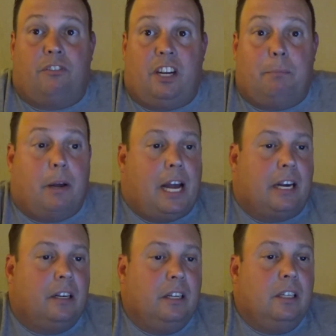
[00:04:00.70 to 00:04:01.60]

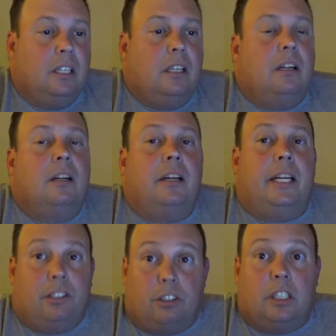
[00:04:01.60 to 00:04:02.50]
feedback.
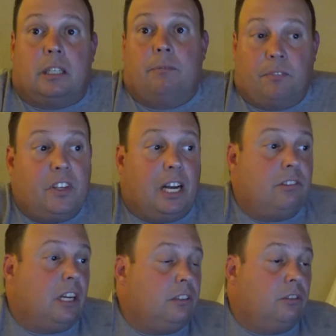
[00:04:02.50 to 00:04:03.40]
It's good. The
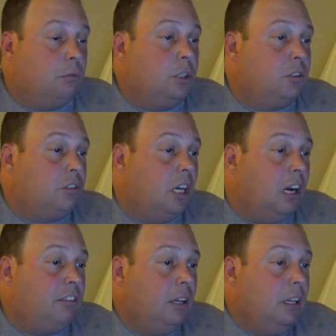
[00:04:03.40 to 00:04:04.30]
guy's got some good
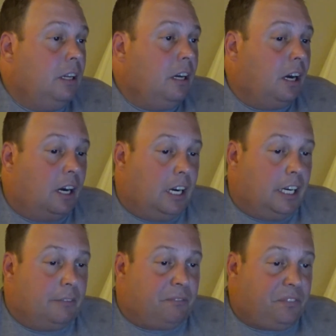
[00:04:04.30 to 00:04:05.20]
stuff.
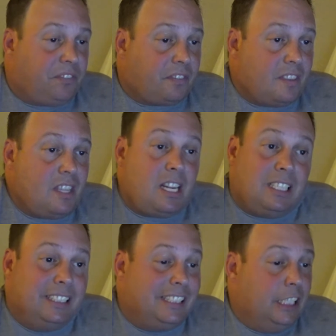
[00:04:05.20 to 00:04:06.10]
Um,
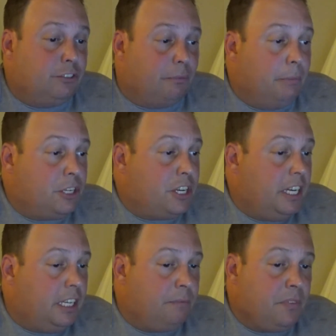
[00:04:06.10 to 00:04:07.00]
he says he's from
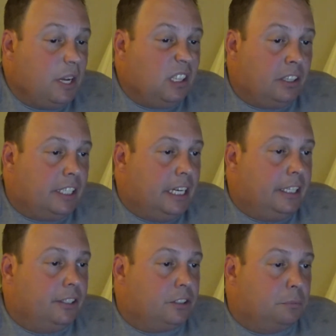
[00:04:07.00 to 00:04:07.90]
Michigan. Looking down
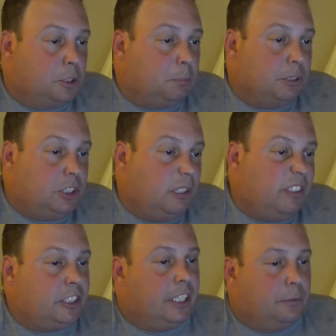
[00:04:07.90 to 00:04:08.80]
here at some
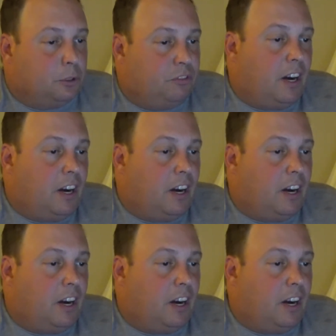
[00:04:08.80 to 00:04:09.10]
specifics, again, it was